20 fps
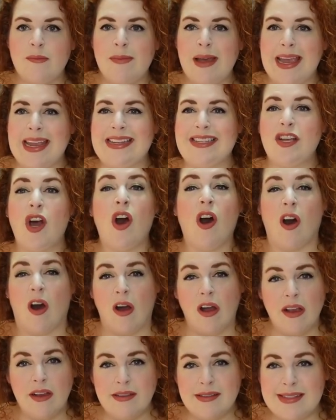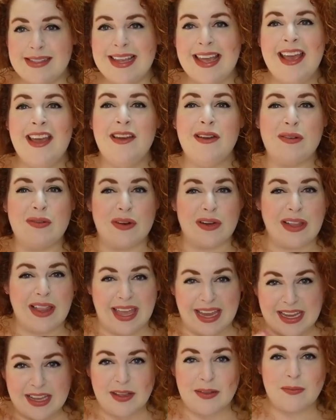my tongs for
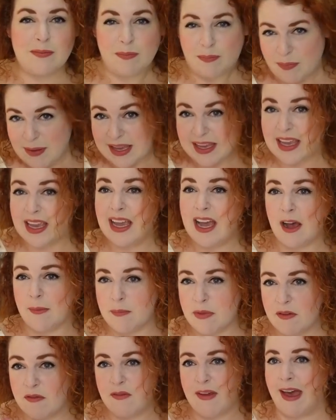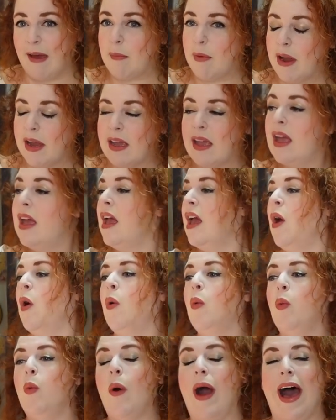like picking up the fabric
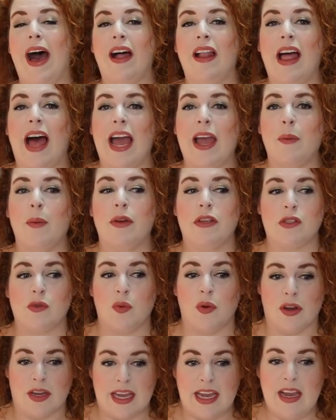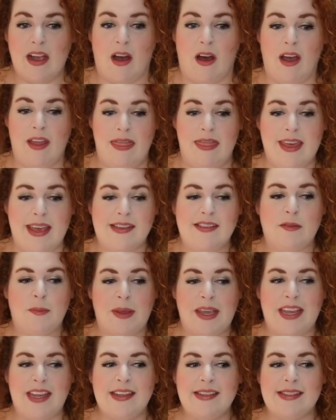while I was working on this
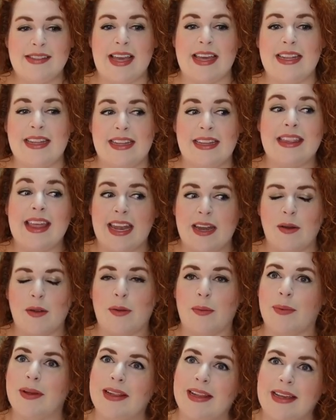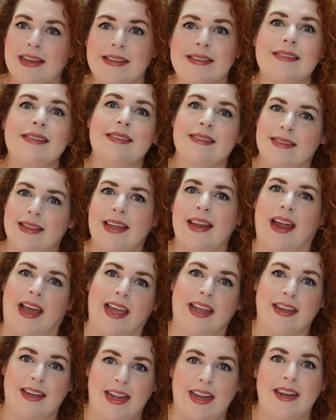piece, and then I realized that
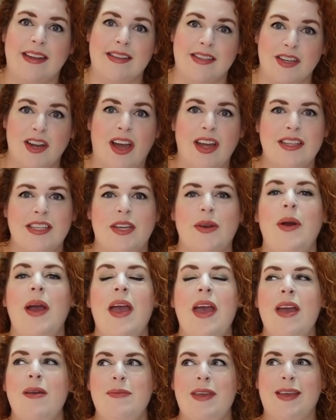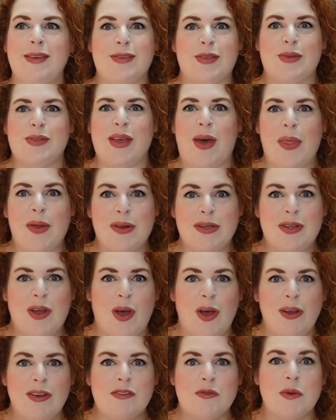I needed to not do, because those other
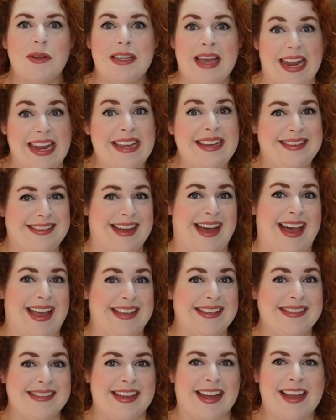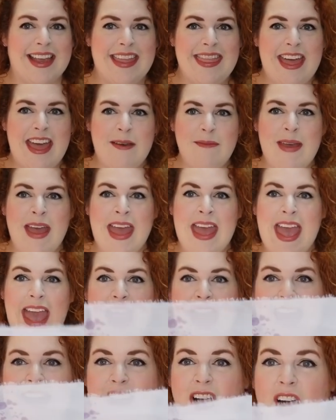tongs were getting dye stuck in them and